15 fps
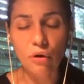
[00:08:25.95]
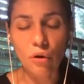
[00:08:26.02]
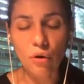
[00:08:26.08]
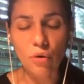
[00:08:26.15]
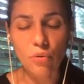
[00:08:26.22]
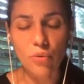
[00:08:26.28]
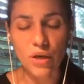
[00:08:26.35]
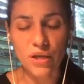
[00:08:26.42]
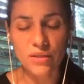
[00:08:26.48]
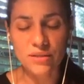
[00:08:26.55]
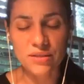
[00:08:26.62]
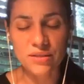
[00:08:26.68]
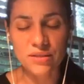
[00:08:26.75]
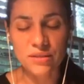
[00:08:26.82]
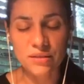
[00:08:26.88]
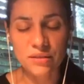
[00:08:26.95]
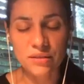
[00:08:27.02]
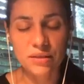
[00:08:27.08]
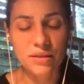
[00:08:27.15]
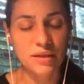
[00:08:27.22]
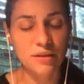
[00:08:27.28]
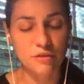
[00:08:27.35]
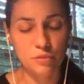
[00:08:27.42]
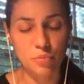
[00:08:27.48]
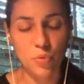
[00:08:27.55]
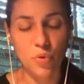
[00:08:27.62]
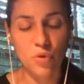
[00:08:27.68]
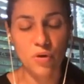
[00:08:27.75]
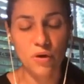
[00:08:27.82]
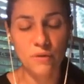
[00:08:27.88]
always give
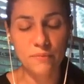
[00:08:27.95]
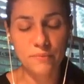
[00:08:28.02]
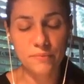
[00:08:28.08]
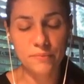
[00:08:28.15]
more